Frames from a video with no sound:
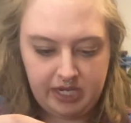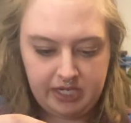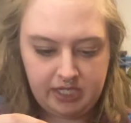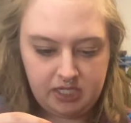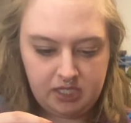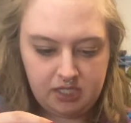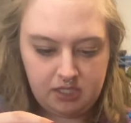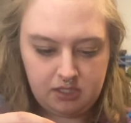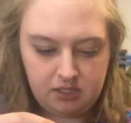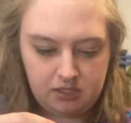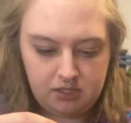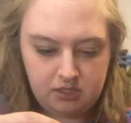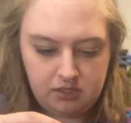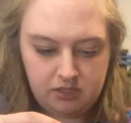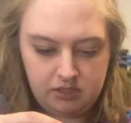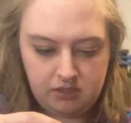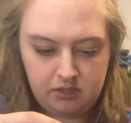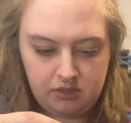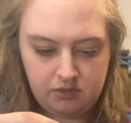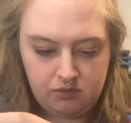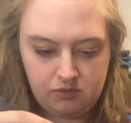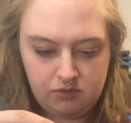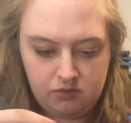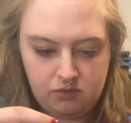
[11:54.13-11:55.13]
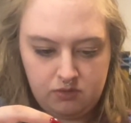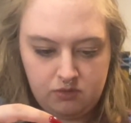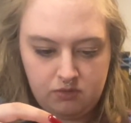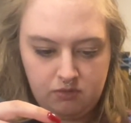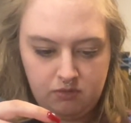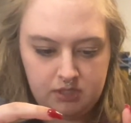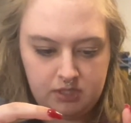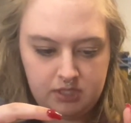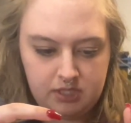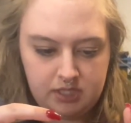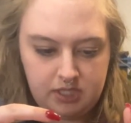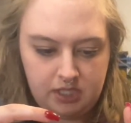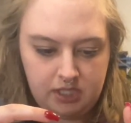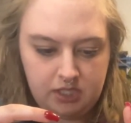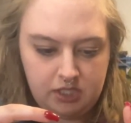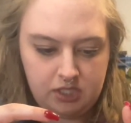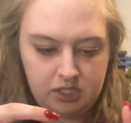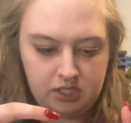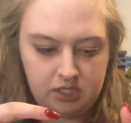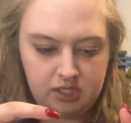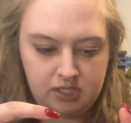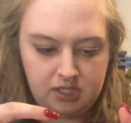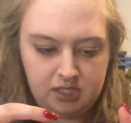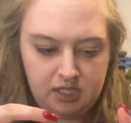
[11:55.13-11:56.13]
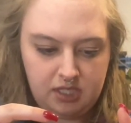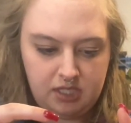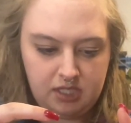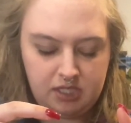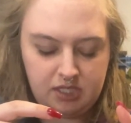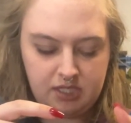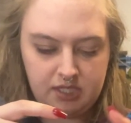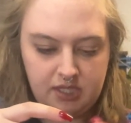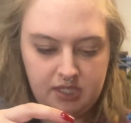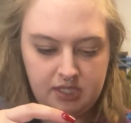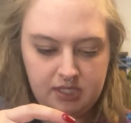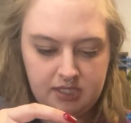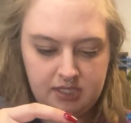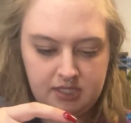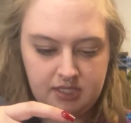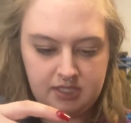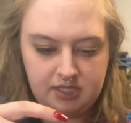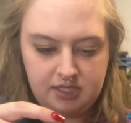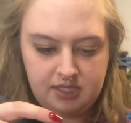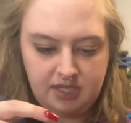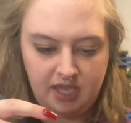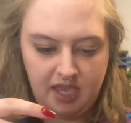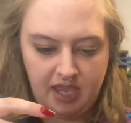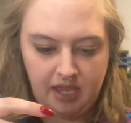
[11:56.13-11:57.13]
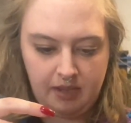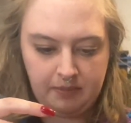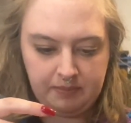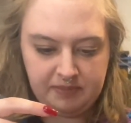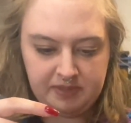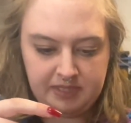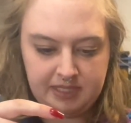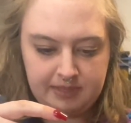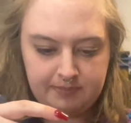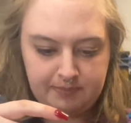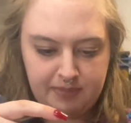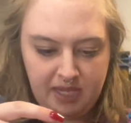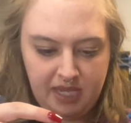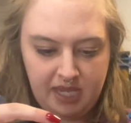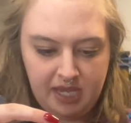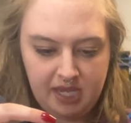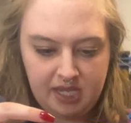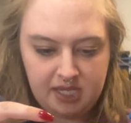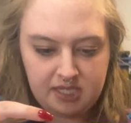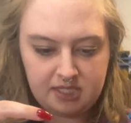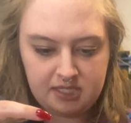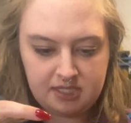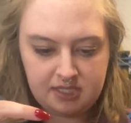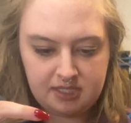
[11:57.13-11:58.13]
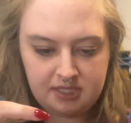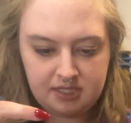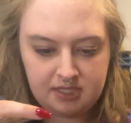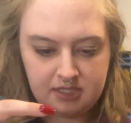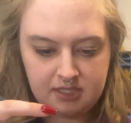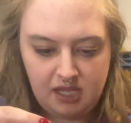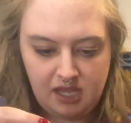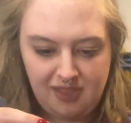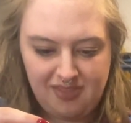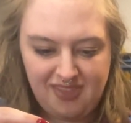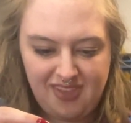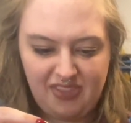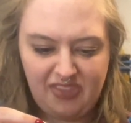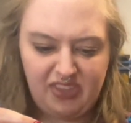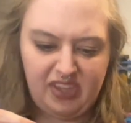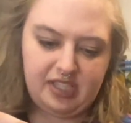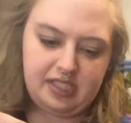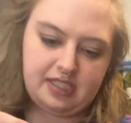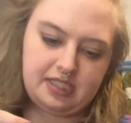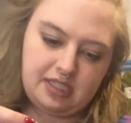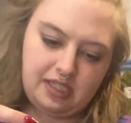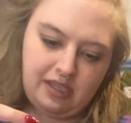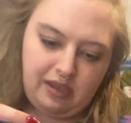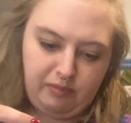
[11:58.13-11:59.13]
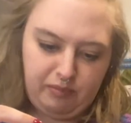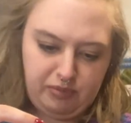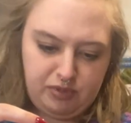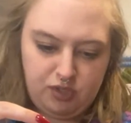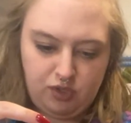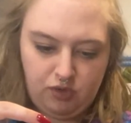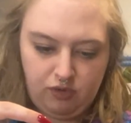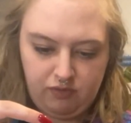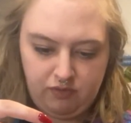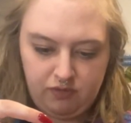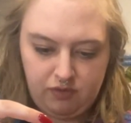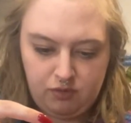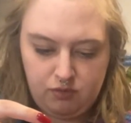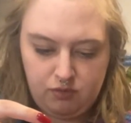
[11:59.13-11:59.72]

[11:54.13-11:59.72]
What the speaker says: did 2 stitches into the same space and then like skipped over